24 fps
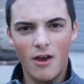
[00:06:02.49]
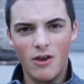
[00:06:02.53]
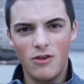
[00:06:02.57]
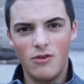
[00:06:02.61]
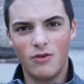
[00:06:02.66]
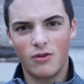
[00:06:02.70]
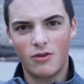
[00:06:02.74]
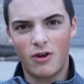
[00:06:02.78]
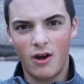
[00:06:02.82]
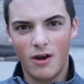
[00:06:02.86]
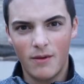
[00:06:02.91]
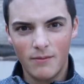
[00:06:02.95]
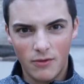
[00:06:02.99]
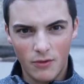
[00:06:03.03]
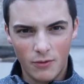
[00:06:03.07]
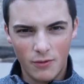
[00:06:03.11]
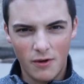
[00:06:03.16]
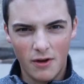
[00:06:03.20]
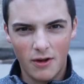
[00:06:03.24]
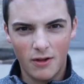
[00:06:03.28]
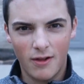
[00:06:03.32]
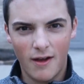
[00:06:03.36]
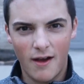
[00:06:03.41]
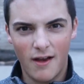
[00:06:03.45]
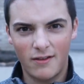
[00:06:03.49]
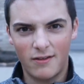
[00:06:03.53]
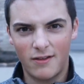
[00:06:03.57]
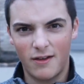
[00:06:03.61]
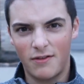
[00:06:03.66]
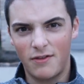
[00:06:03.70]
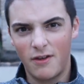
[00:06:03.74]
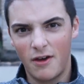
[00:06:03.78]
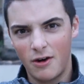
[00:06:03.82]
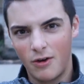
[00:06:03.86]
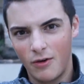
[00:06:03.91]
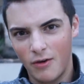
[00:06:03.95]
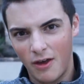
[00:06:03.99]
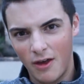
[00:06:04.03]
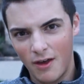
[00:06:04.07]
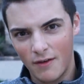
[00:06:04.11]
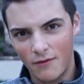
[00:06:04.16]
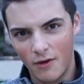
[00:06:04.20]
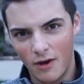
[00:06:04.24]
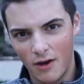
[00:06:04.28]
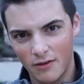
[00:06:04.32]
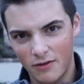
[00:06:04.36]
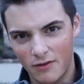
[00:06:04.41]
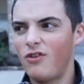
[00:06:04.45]
you'll come to realize that that'll
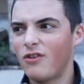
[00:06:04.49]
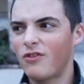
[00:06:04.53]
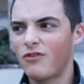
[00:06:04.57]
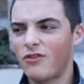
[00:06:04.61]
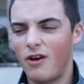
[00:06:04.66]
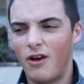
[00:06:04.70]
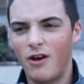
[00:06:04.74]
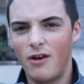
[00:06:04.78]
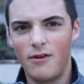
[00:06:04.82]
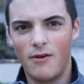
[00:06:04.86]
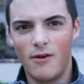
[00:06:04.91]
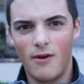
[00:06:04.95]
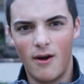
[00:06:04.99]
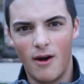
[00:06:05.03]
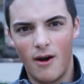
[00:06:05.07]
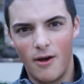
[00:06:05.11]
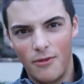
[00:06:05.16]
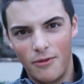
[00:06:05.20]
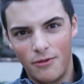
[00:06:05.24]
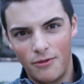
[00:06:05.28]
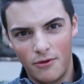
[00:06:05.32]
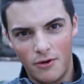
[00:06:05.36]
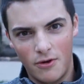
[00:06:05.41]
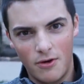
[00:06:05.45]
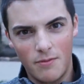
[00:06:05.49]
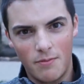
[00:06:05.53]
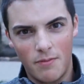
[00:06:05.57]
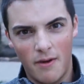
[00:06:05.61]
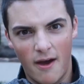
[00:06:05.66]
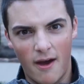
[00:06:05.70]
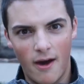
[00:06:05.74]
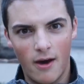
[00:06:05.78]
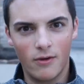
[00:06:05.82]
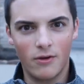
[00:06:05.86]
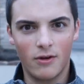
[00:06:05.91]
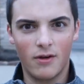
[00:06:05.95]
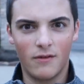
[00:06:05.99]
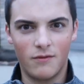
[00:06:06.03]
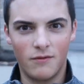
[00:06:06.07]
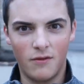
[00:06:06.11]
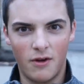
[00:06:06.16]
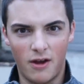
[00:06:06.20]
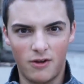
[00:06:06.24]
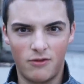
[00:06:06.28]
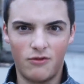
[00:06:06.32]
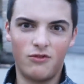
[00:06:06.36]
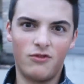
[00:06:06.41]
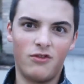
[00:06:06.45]
give us just under a third pound of
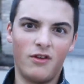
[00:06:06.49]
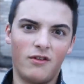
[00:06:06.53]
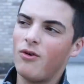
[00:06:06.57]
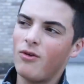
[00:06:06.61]
nitrogen.